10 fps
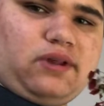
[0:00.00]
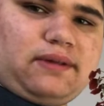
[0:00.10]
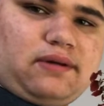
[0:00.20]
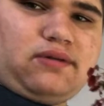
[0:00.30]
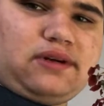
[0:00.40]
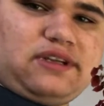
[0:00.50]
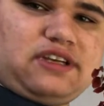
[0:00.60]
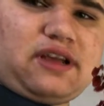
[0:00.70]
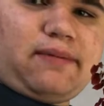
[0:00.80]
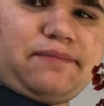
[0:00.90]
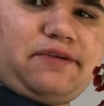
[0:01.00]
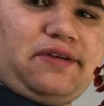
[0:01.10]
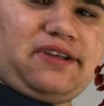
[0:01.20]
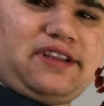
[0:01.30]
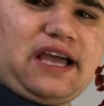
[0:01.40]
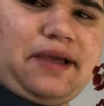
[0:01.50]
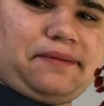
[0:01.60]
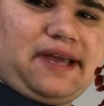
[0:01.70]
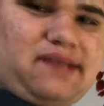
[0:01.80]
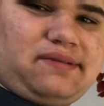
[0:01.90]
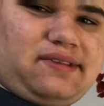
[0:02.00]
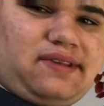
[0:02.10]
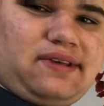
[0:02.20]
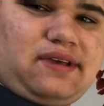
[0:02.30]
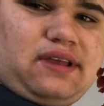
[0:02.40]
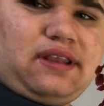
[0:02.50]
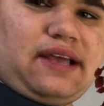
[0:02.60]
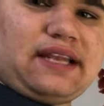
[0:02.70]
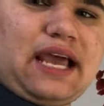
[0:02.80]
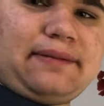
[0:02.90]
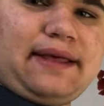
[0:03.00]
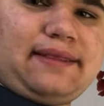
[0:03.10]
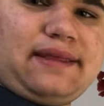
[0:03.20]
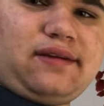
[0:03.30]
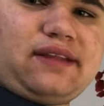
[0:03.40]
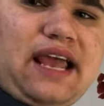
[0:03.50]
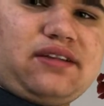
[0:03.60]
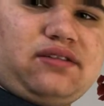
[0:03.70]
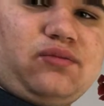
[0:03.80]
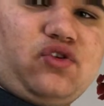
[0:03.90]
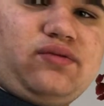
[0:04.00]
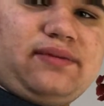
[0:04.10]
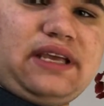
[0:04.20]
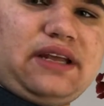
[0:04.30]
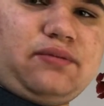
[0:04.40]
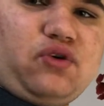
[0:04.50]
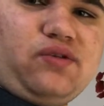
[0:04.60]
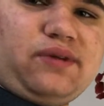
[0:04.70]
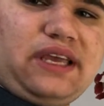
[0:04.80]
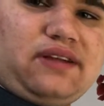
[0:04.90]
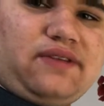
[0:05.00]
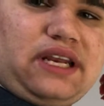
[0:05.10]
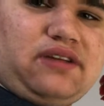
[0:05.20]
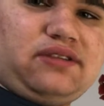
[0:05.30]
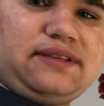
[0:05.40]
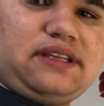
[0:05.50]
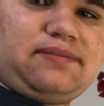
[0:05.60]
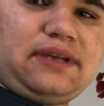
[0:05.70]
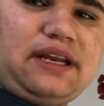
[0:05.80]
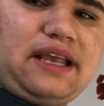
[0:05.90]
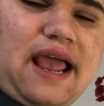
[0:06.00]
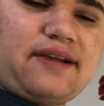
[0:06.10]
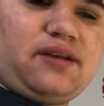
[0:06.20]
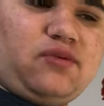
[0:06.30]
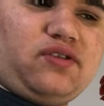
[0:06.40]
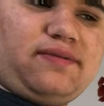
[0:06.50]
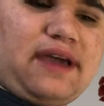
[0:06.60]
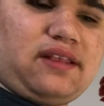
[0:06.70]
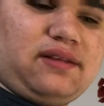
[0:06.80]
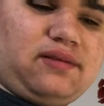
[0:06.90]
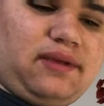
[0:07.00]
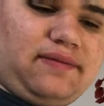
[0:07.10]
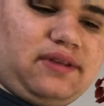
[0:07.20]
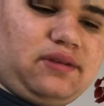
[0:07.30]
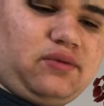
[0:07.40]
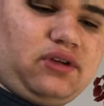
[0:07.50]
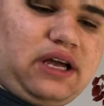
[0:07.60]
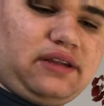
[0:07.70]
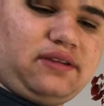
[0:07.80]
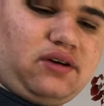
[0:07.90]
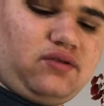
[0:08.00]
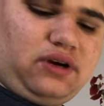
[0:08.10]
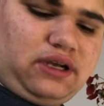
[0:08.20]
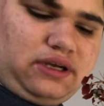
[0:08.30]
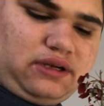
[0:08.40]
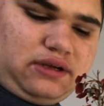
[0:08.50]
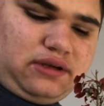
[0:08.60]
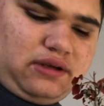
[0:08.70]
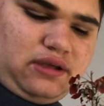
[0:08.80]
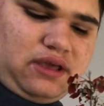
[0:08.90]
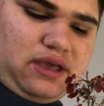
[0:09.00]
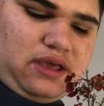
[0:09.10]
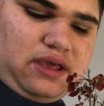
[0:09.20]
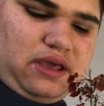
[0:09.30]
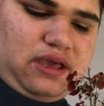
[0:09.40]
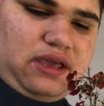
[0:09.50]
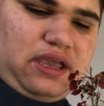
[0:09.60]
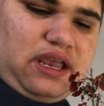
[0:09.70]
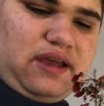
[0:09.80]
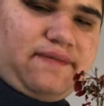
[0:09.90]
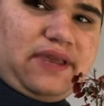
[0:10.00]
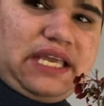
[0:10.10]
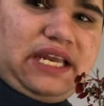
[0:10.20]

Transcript: if you were to check out my previous time lapse not time lapse, there's actual move and move and videos of this plant. It actually moves fast enough to be visible on its own. And I think it